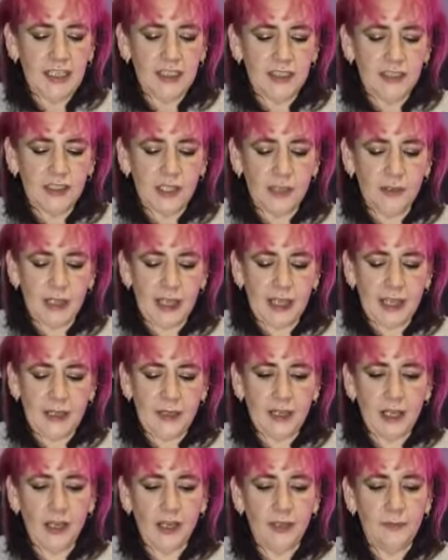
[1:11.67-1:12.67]
So
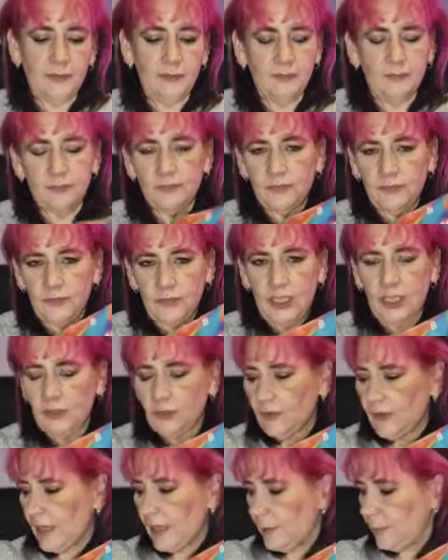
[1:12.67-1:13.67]
yeah, I
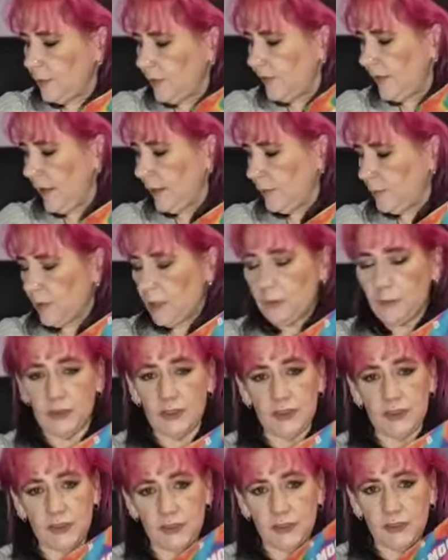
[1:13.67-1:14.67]
got that one. That one
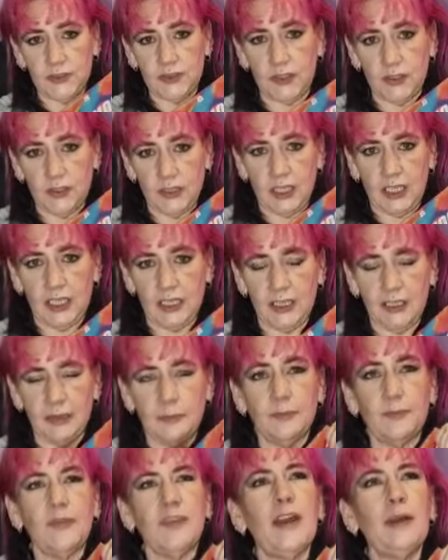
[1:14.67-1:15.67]
was
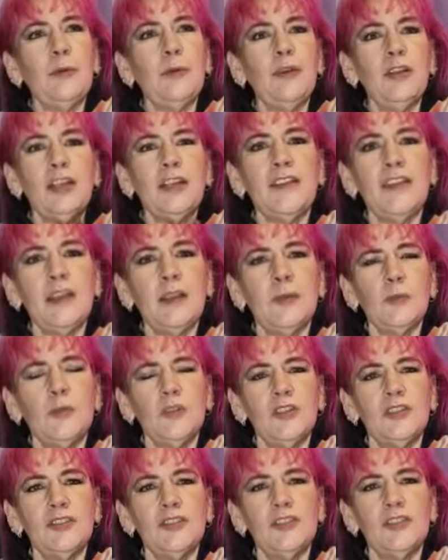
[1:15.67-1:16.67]
that one I think
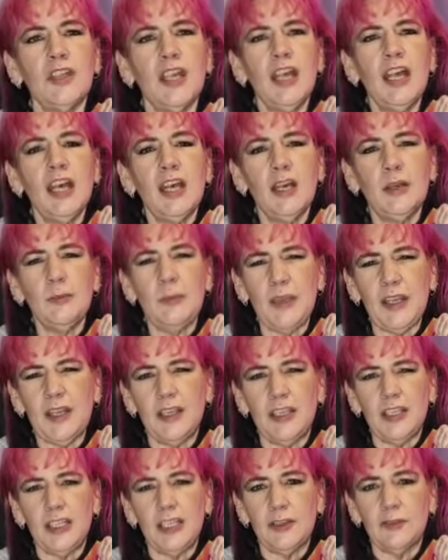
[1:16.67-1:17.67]
was a bit
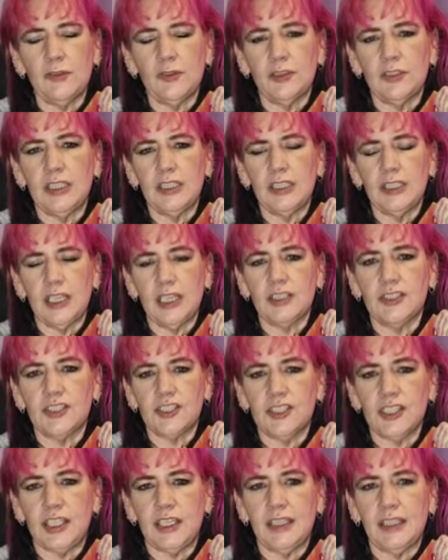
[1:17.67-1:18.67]
earlier on
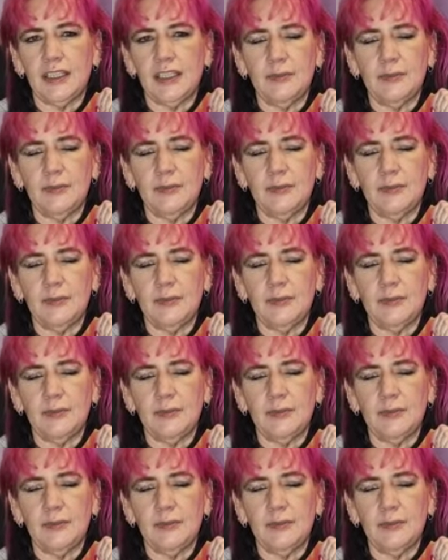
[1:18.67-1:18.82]
last year.